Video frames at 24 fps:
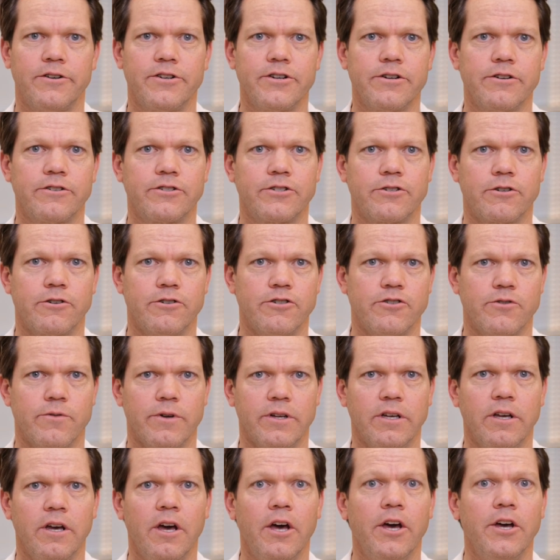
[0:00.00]
to your
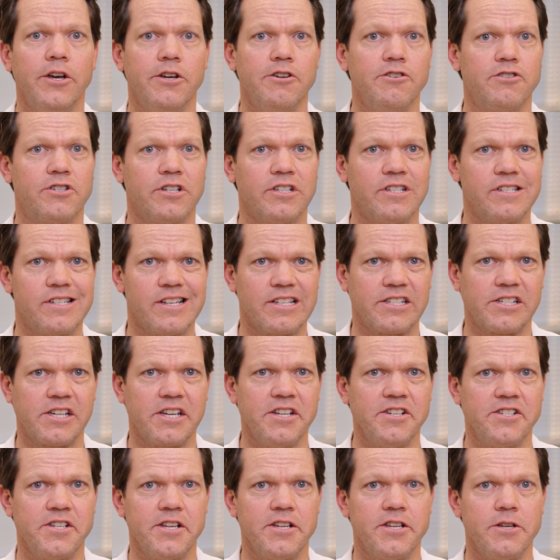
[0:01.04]
surgery, you should
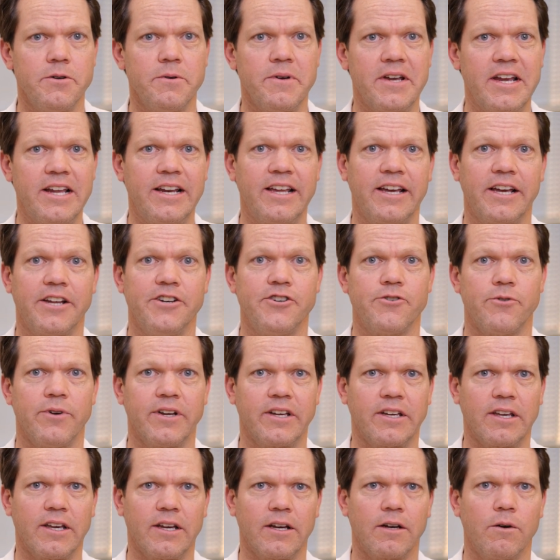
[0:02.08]
discontinue eating and
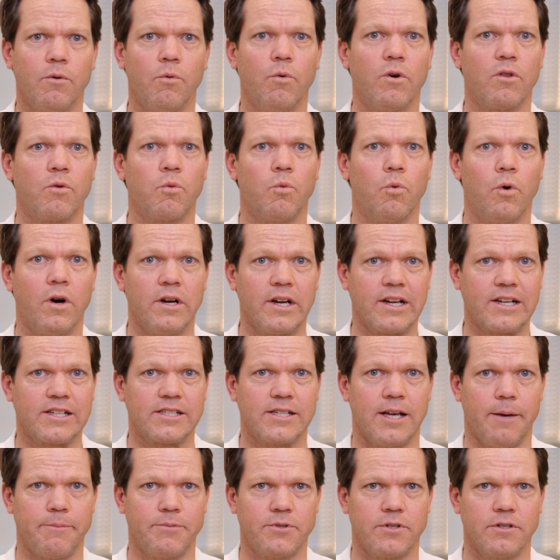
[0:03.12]
drinking, with one
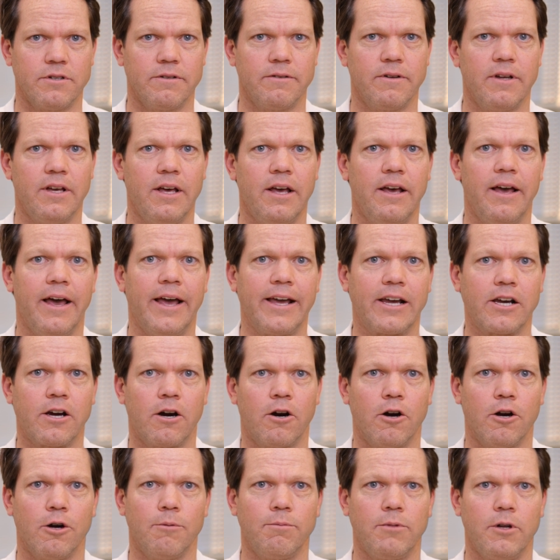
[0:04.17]
exception: a
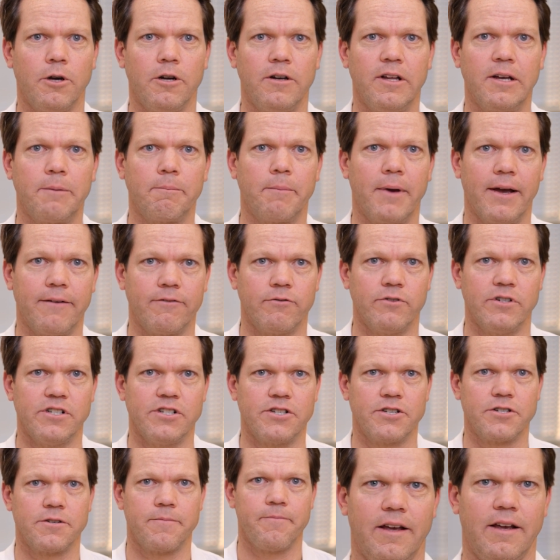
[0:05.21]
carb-loading
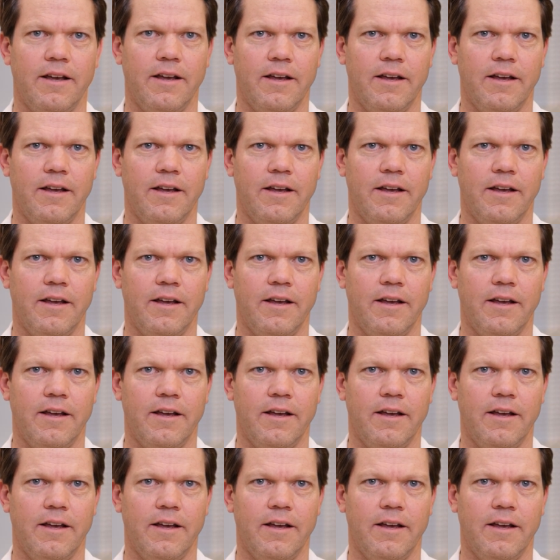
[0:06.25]
beverage.